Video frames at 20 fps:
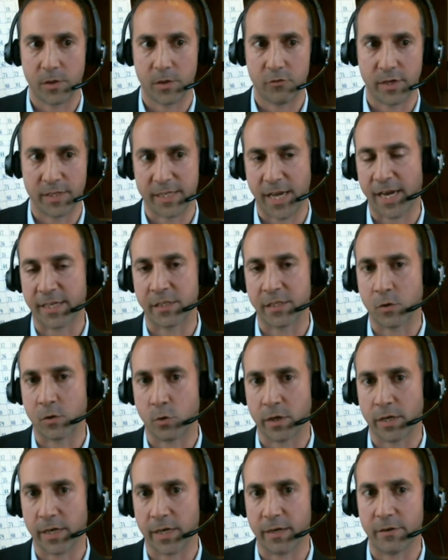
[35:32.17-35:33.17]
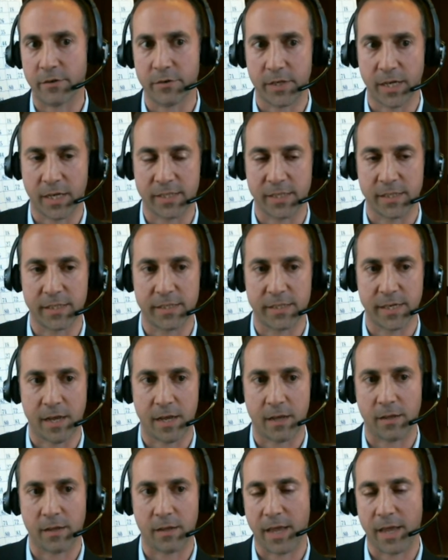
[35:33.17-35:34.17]
transaction coordinator who doesn't
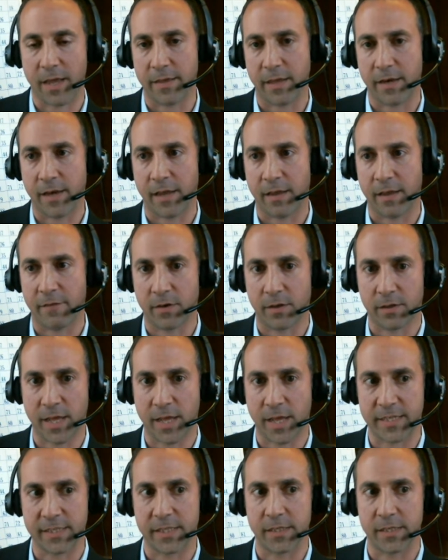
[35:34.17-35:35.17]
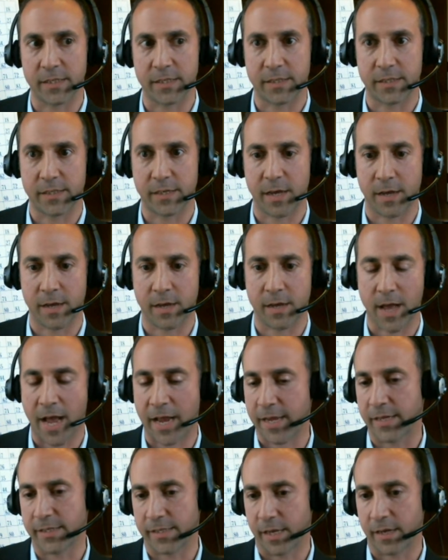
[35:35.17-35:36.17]
sell, and then I have a licensed uh,
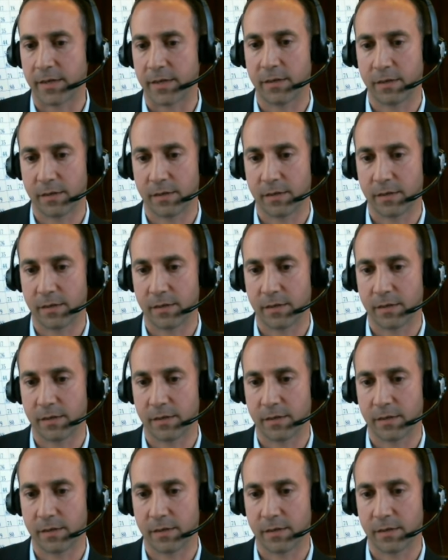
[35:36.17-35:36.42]
ISA.